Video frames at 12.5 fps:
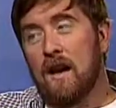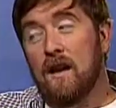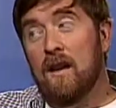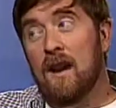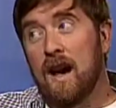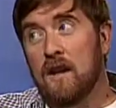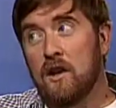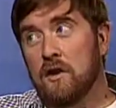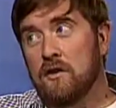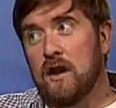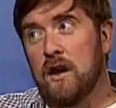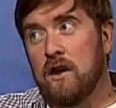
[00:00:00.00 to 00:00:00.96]
9 years
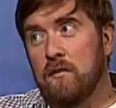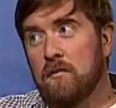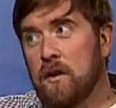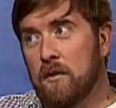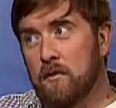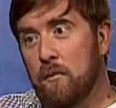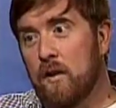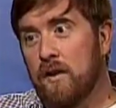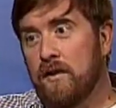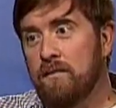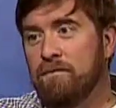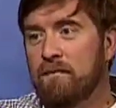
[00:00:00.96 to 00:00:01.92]
ago, there was
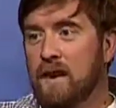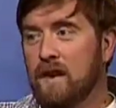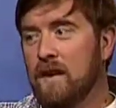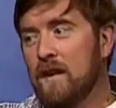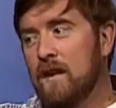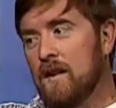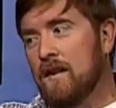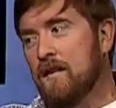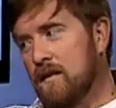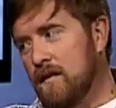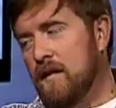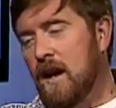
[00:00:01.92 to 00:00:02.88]
one.
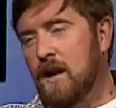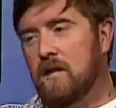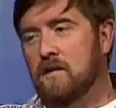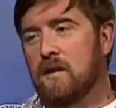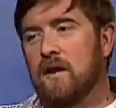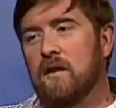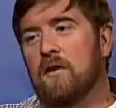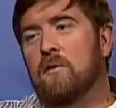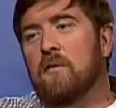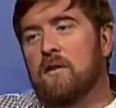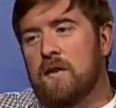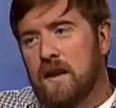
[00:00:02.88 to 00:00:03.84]
9 years later, there's
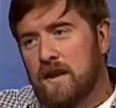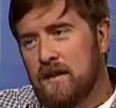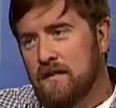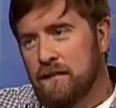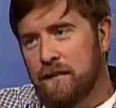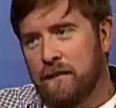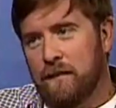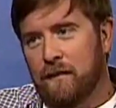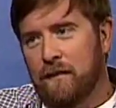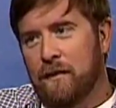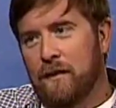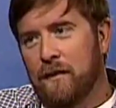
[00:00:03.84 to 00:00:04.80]
50. So.